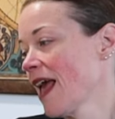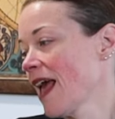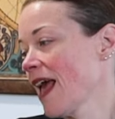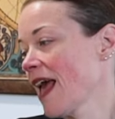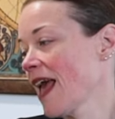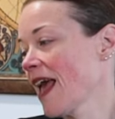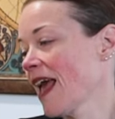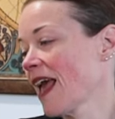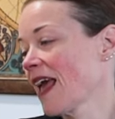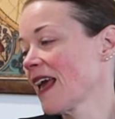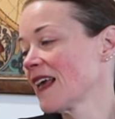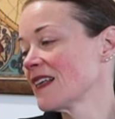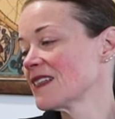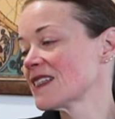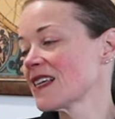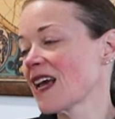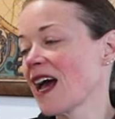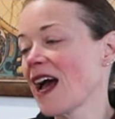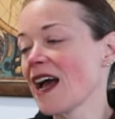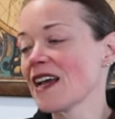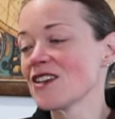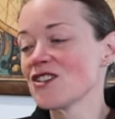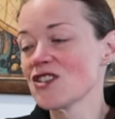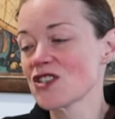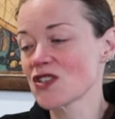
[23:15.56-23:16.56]
And
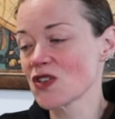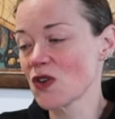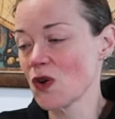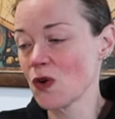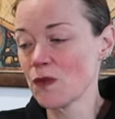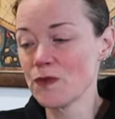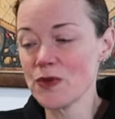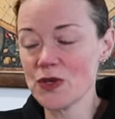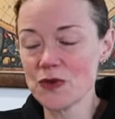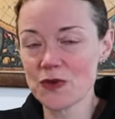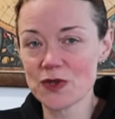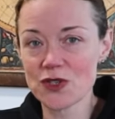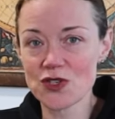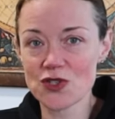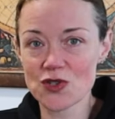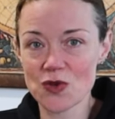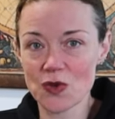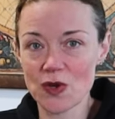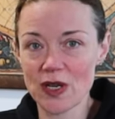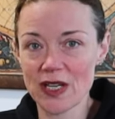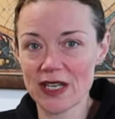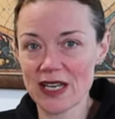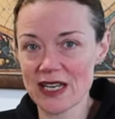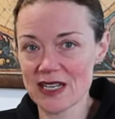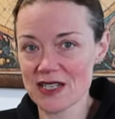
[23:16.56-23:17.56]
I just hope you enjoy
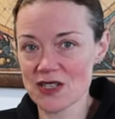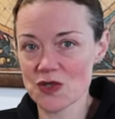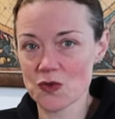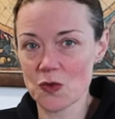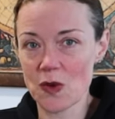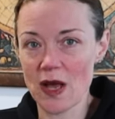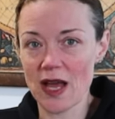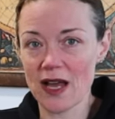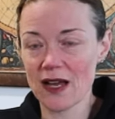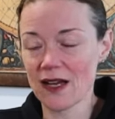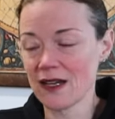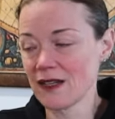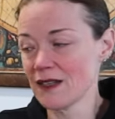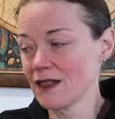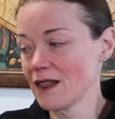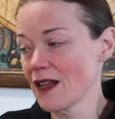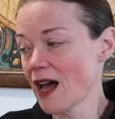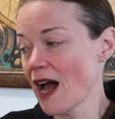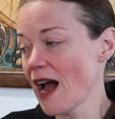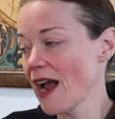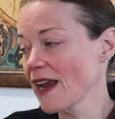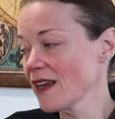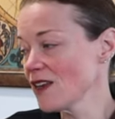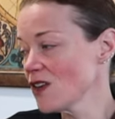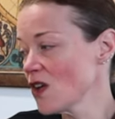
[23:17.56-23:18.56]
it as well.
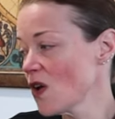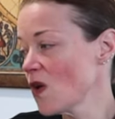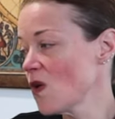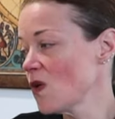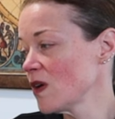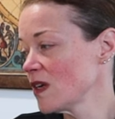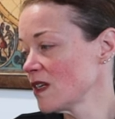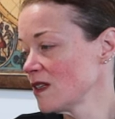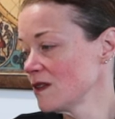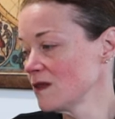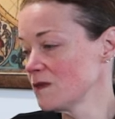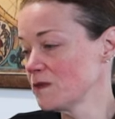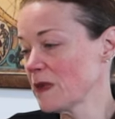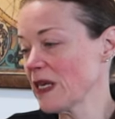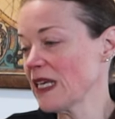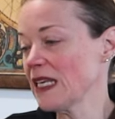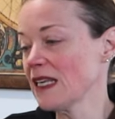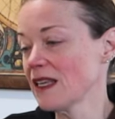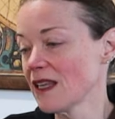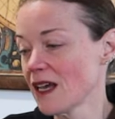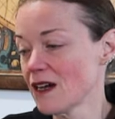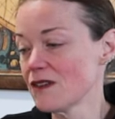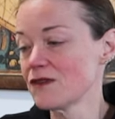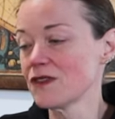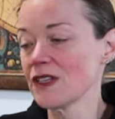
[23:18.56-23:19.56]
I know it'll be
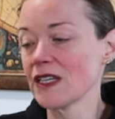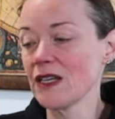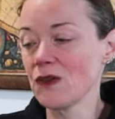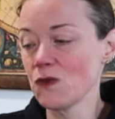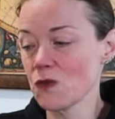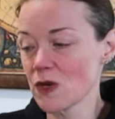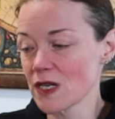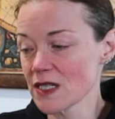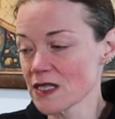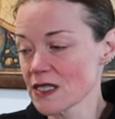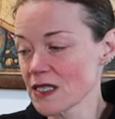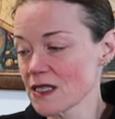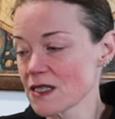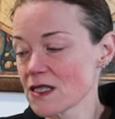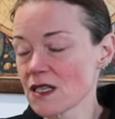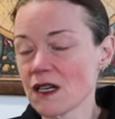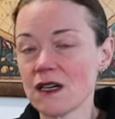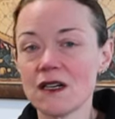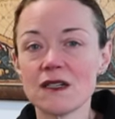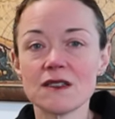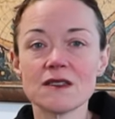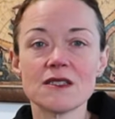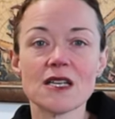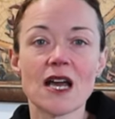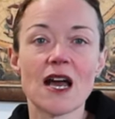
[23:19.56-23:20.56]
lovely once it's
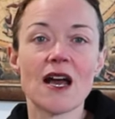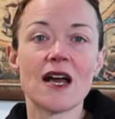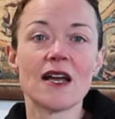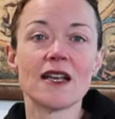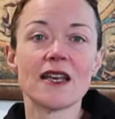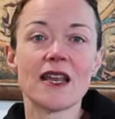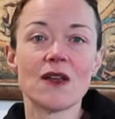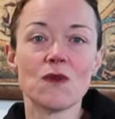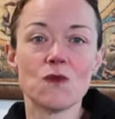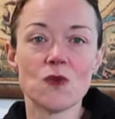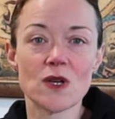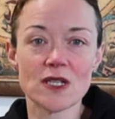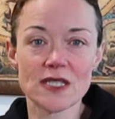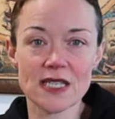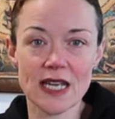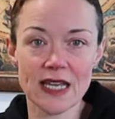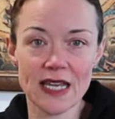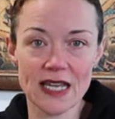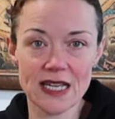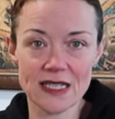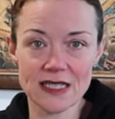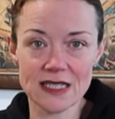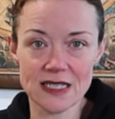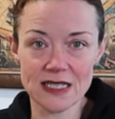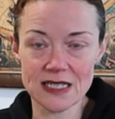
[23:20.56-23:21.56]
all done and once I
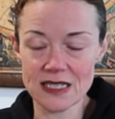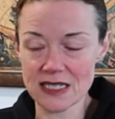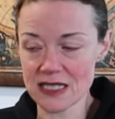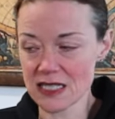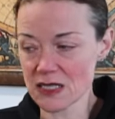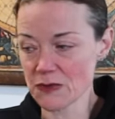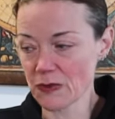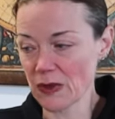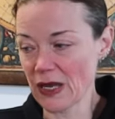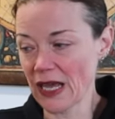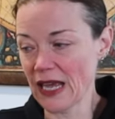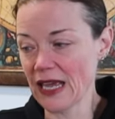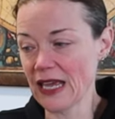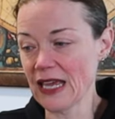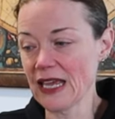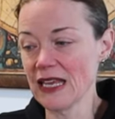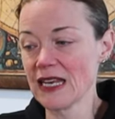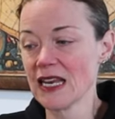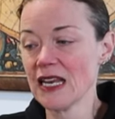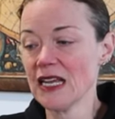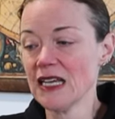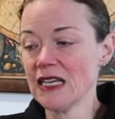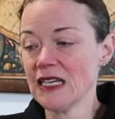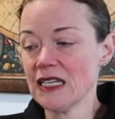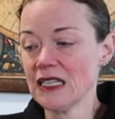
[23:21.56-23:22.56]
get to display it.
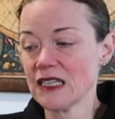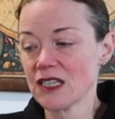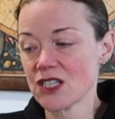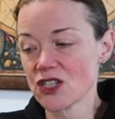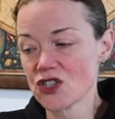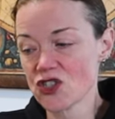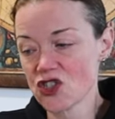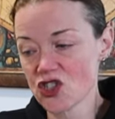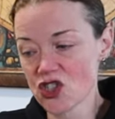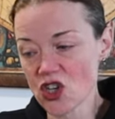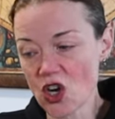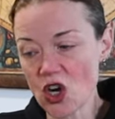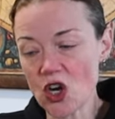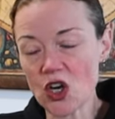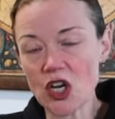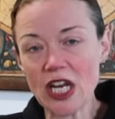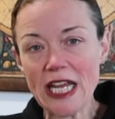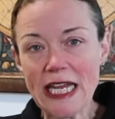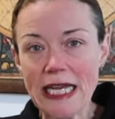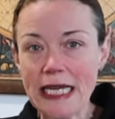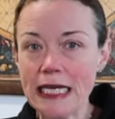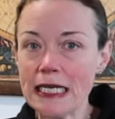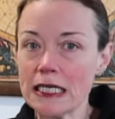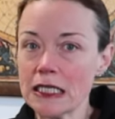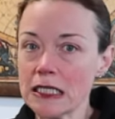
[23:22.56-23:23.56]
The
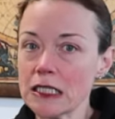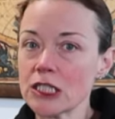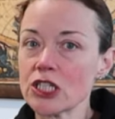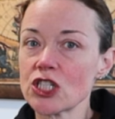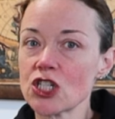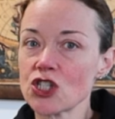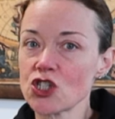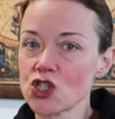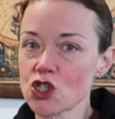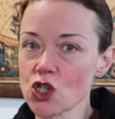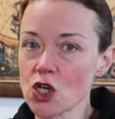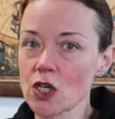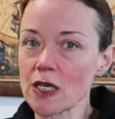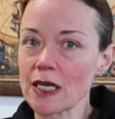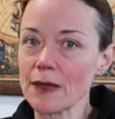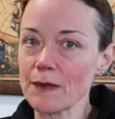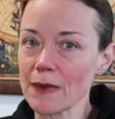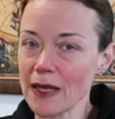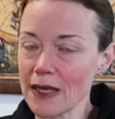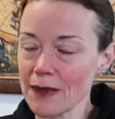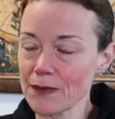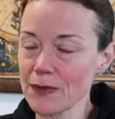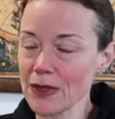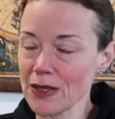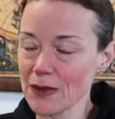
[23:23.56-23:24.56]
journey, the journey
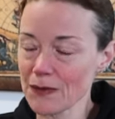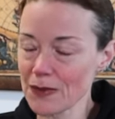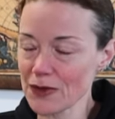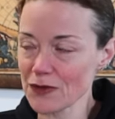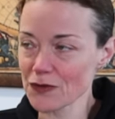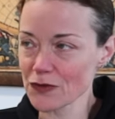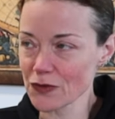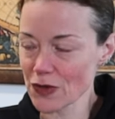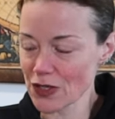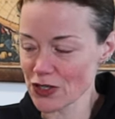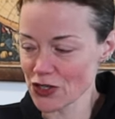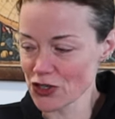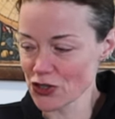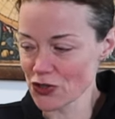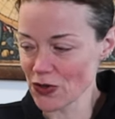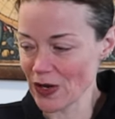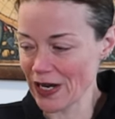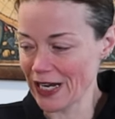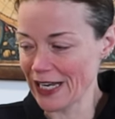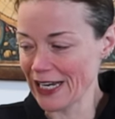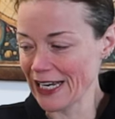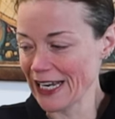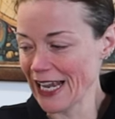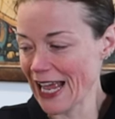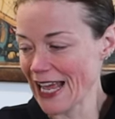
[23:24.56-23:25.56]
may be a bit
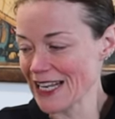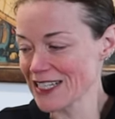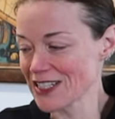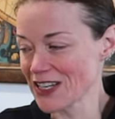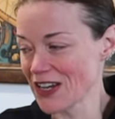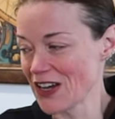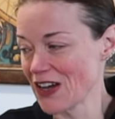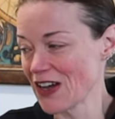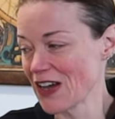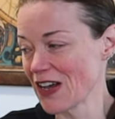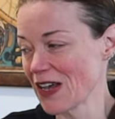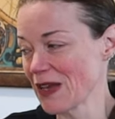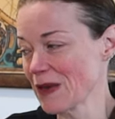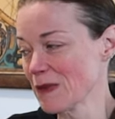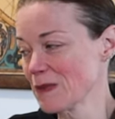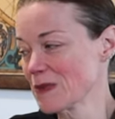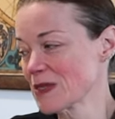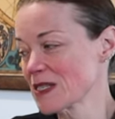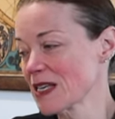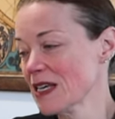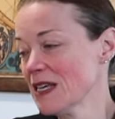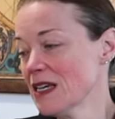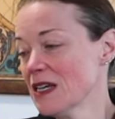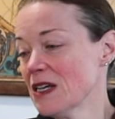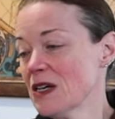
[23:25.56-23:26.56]
frustrating at
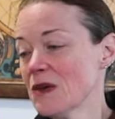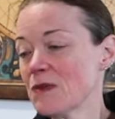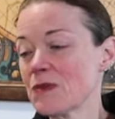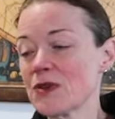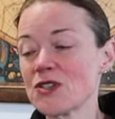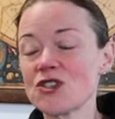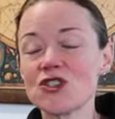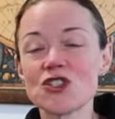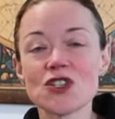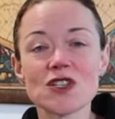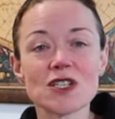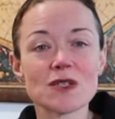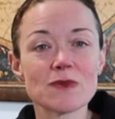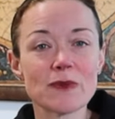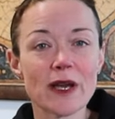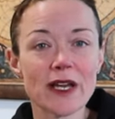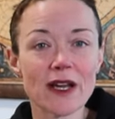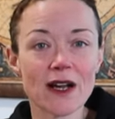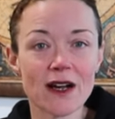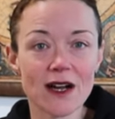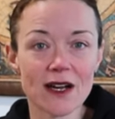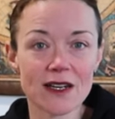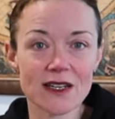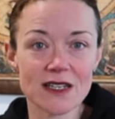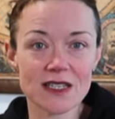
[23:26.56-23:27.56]
times, but just my
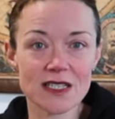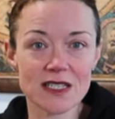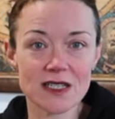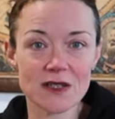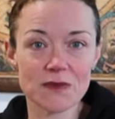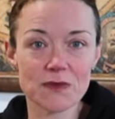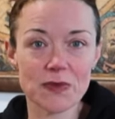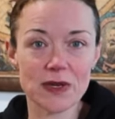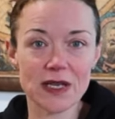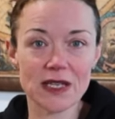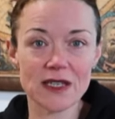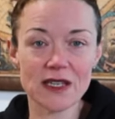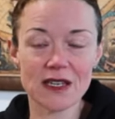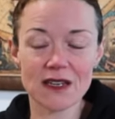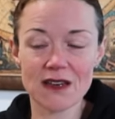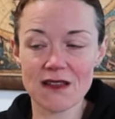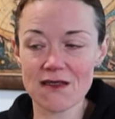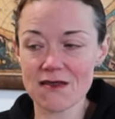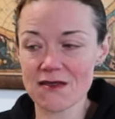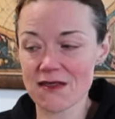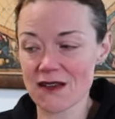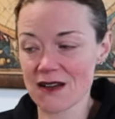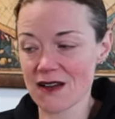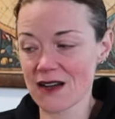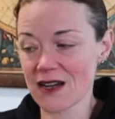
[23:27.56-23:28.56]
honest opinion
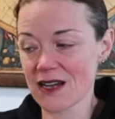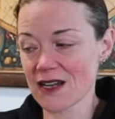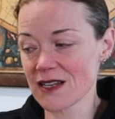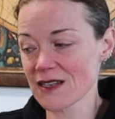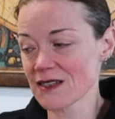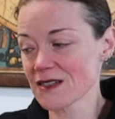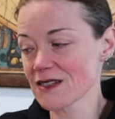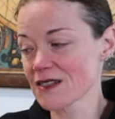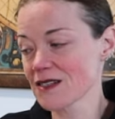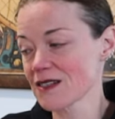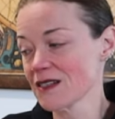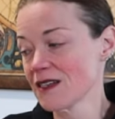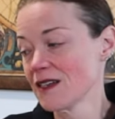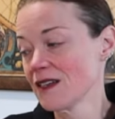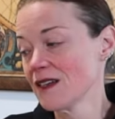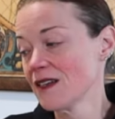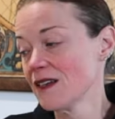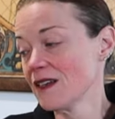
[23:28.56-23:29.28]
and thoughts.